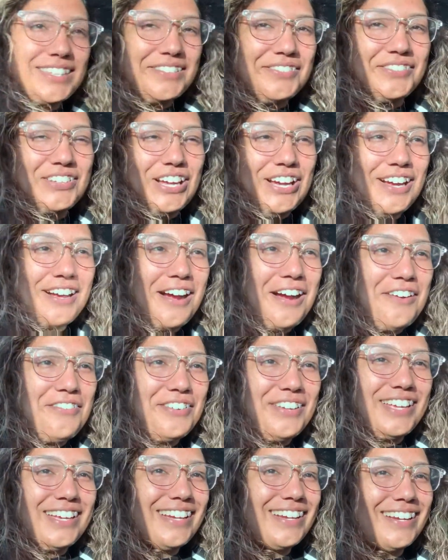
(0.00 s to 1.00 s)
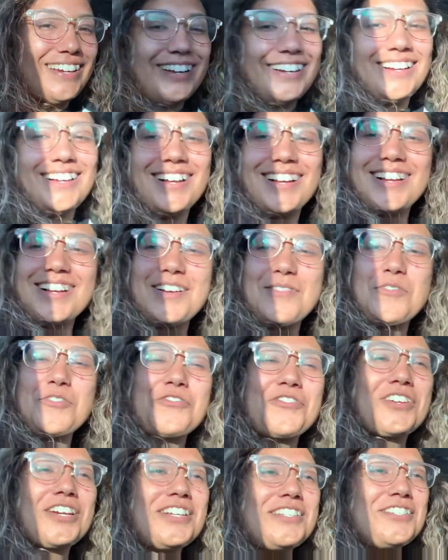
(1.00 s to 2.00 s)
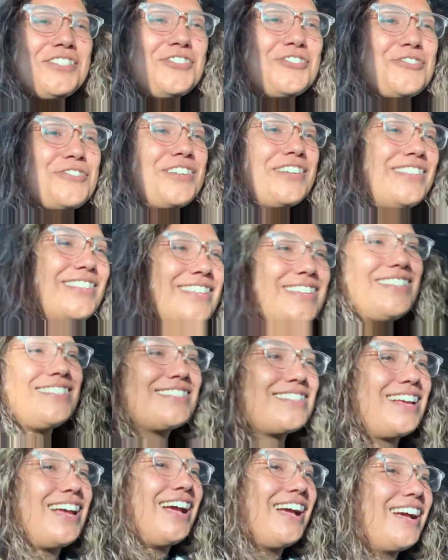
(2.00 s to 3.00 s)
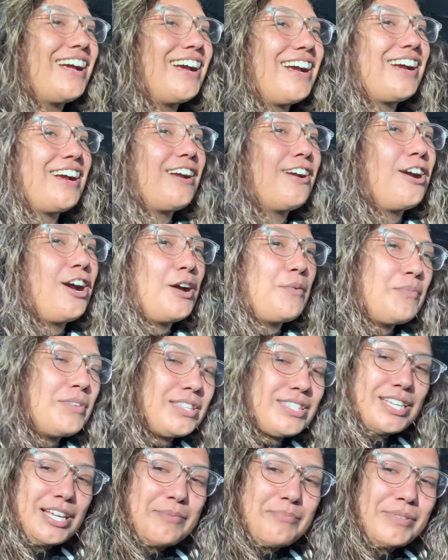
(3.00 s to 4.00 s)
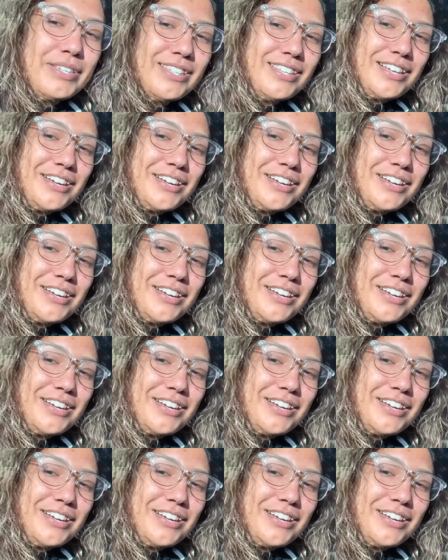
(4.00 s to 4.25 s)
vlog off here. Um, if you guys enjoy these, comment down below. We're